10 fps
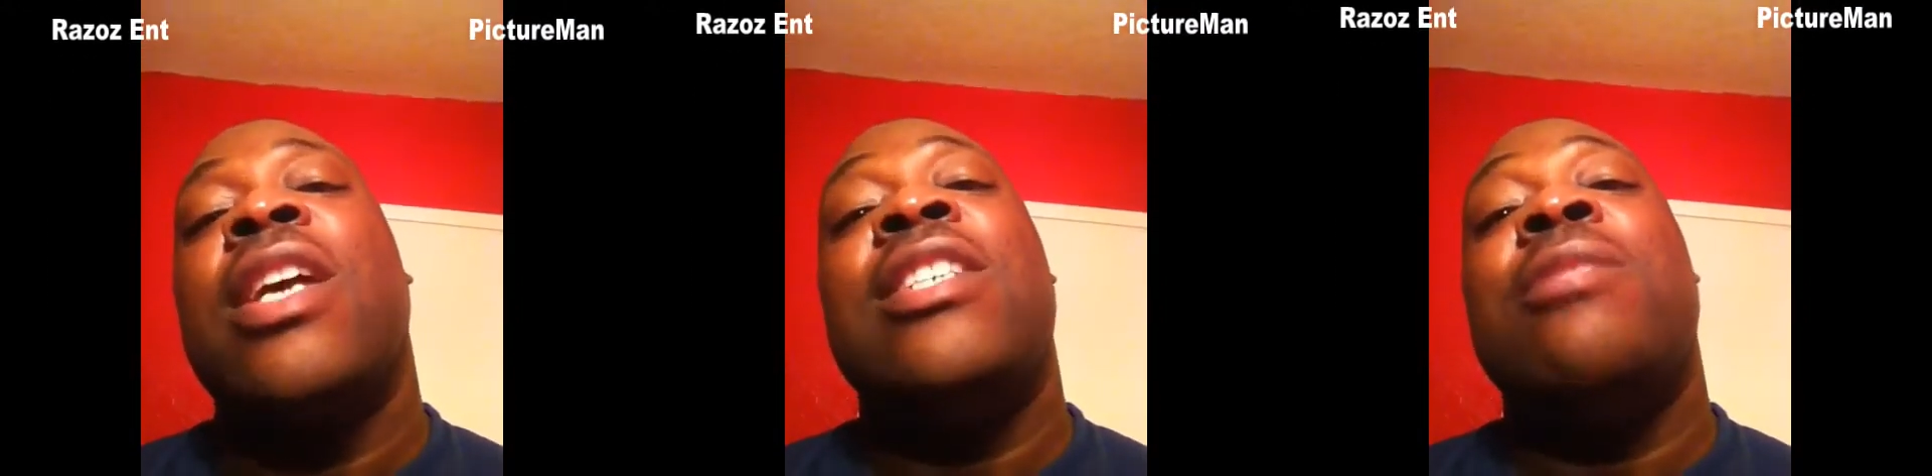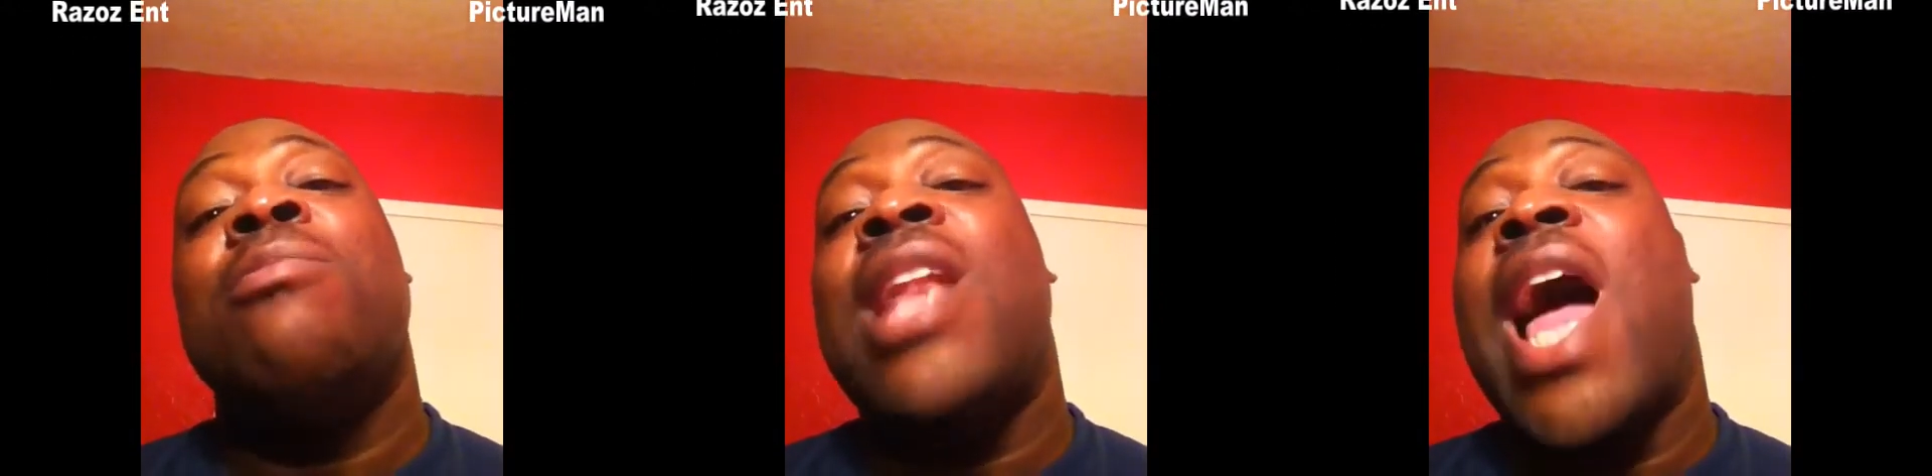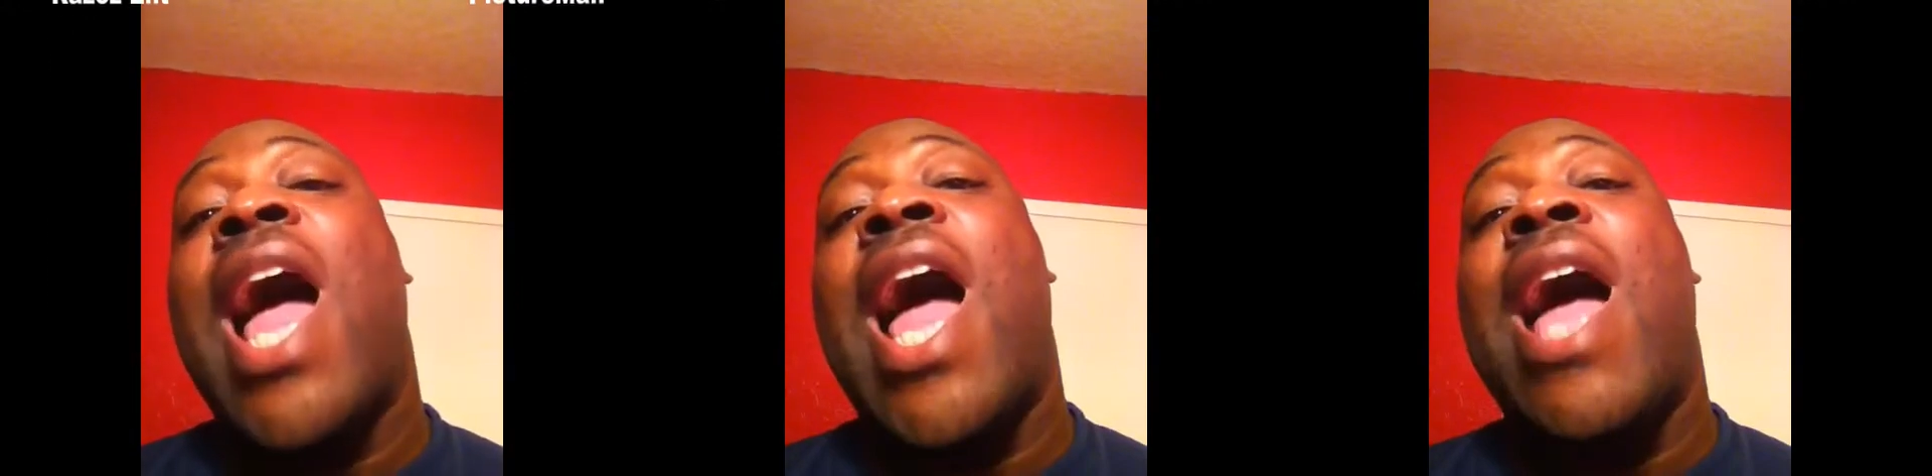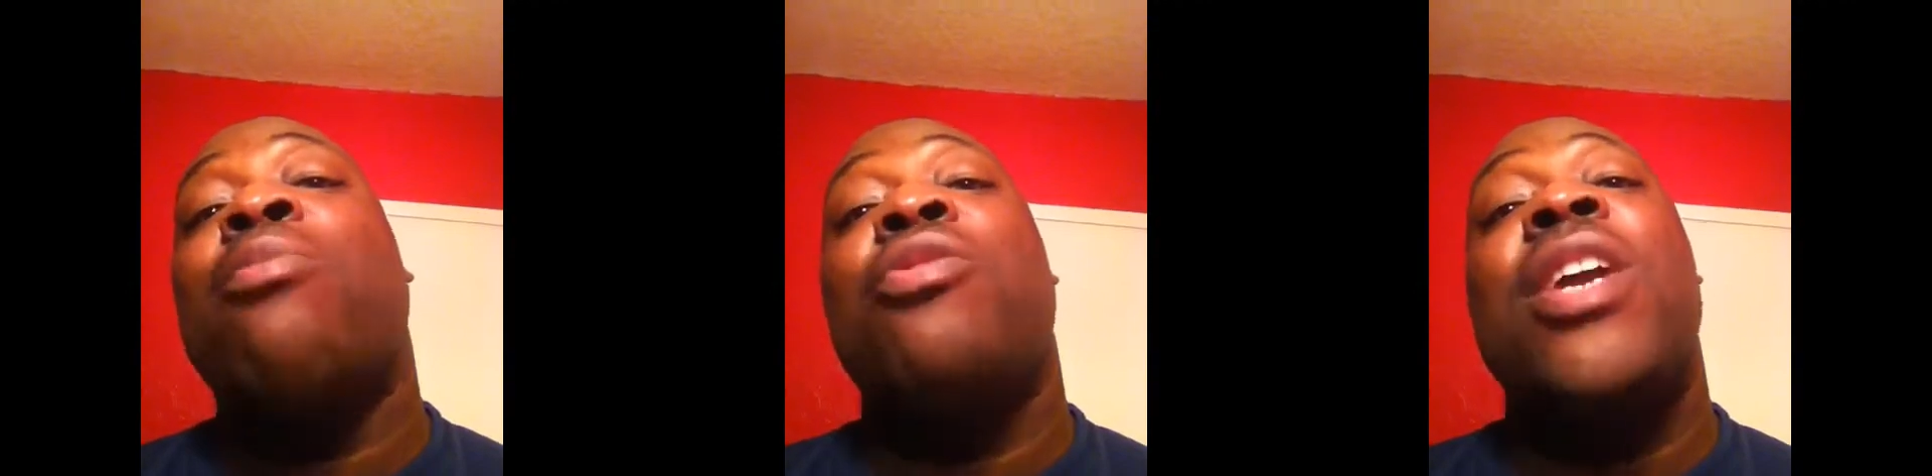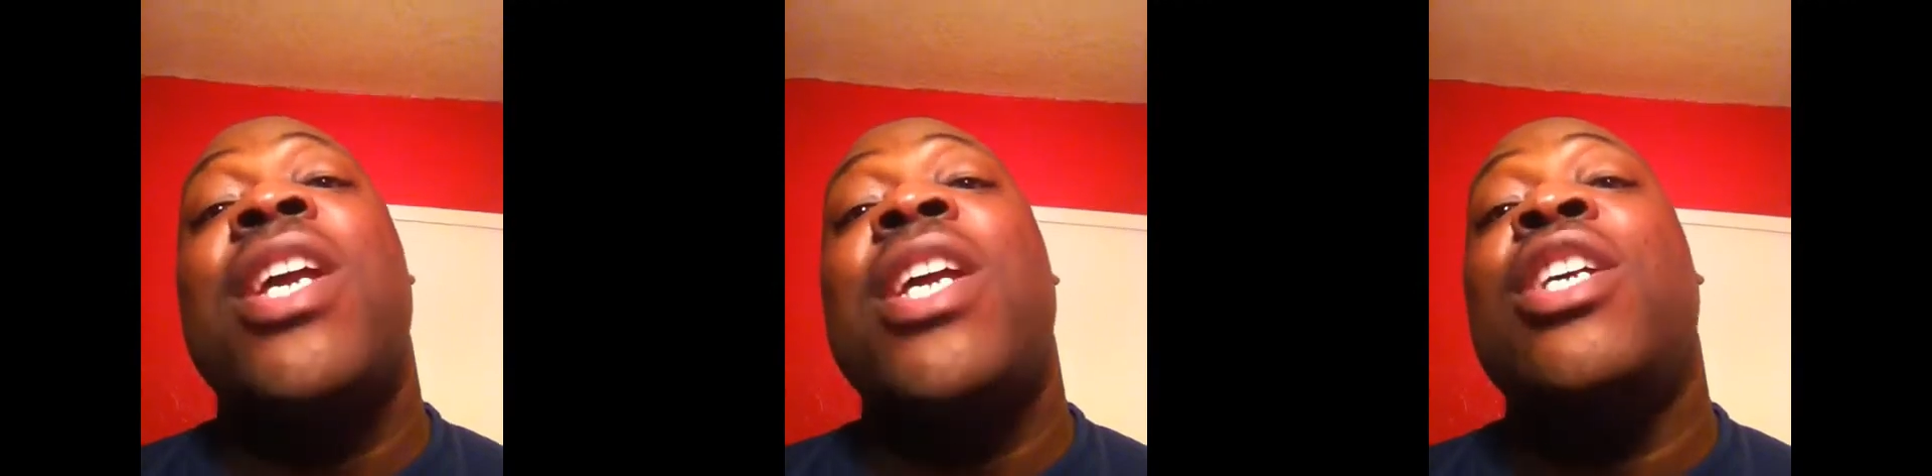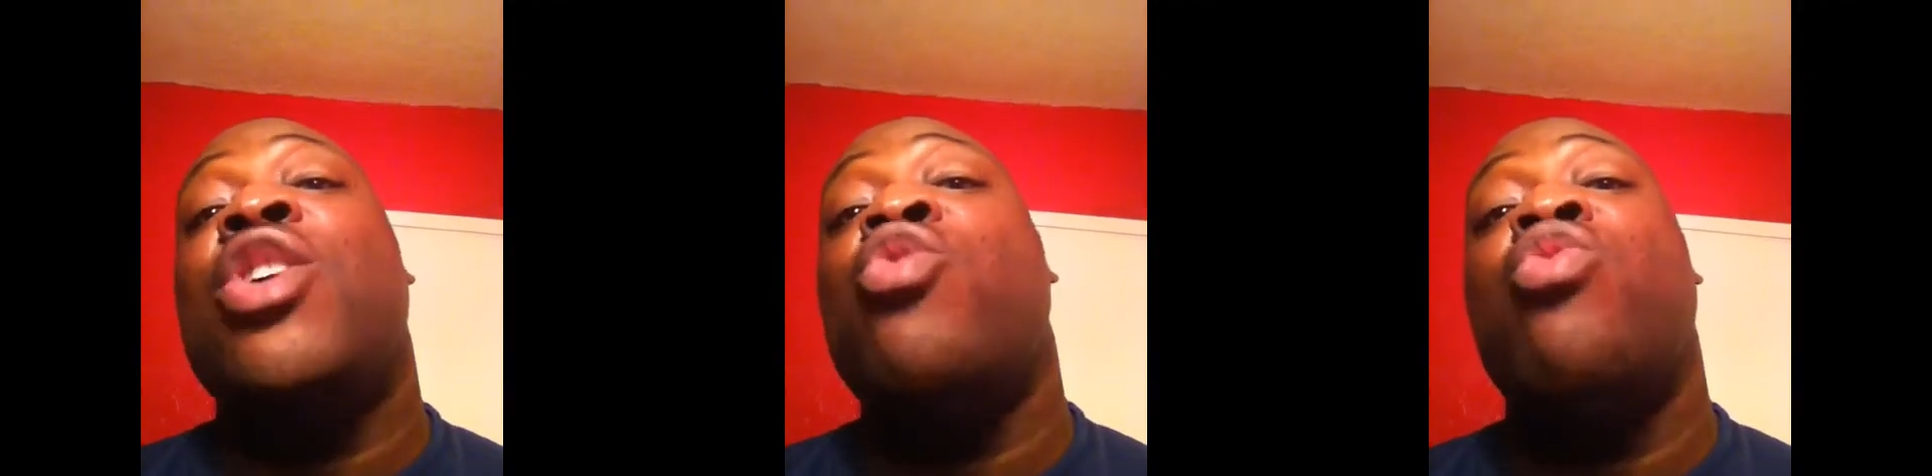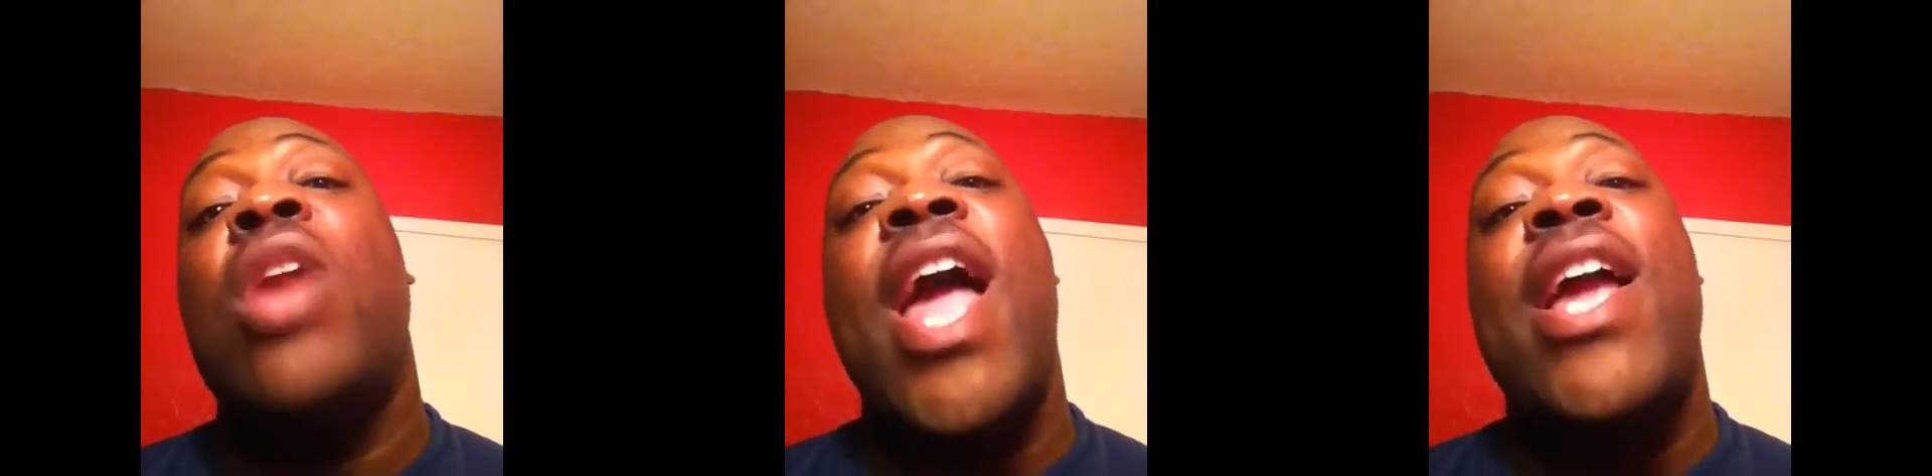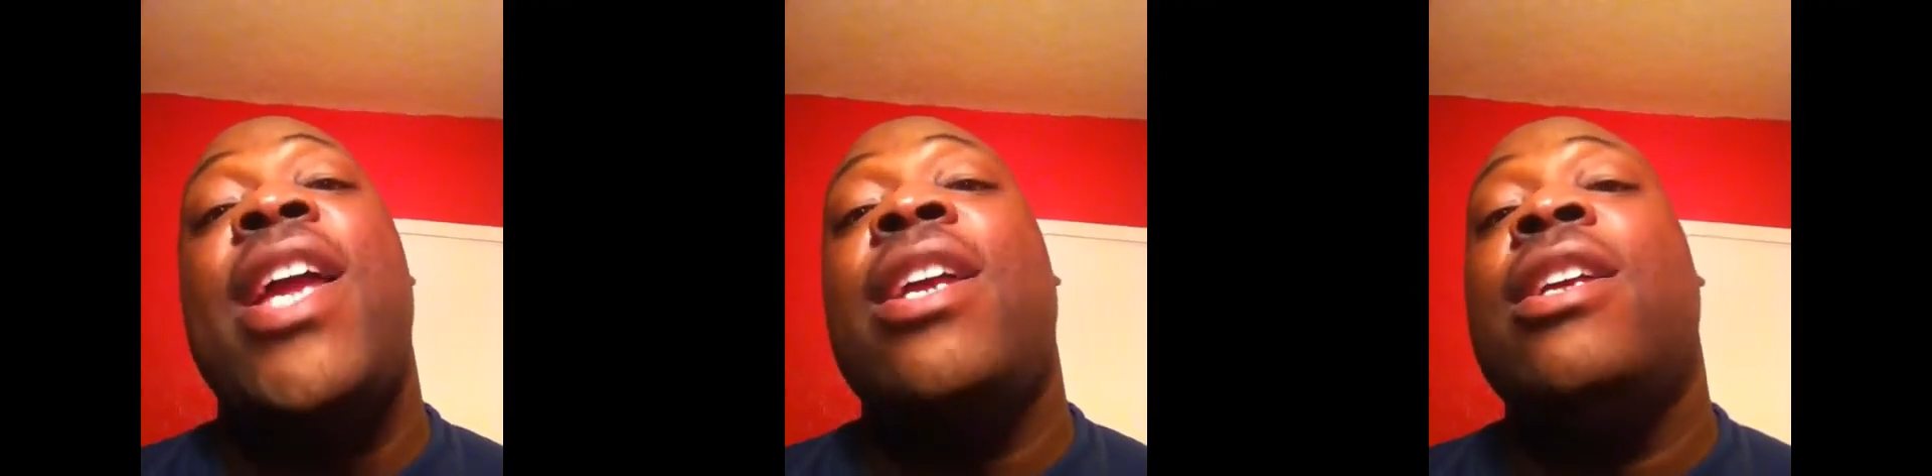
and some lime green Kool-Aid.